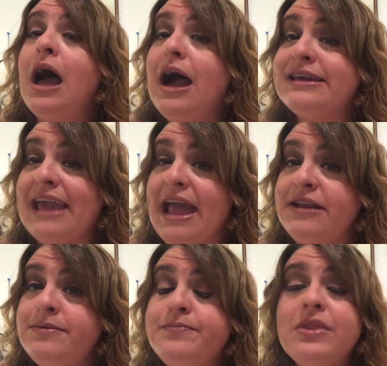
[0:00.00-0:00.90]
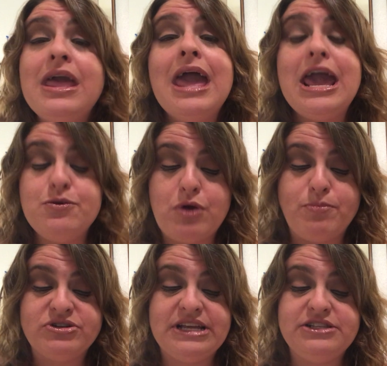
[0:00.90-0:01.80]
again, it
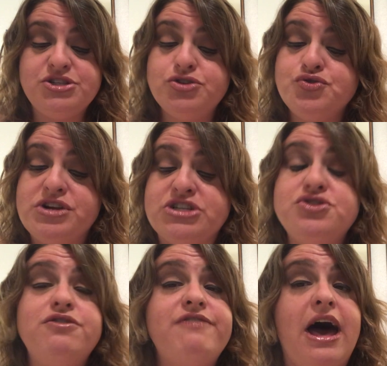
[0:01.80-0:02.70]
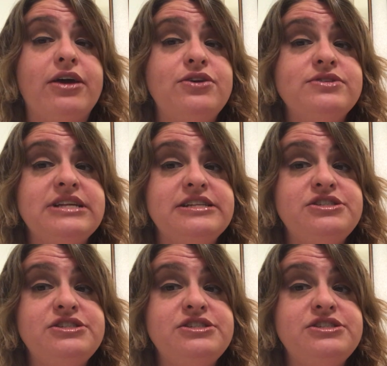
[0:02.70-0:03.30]
represents traditional values and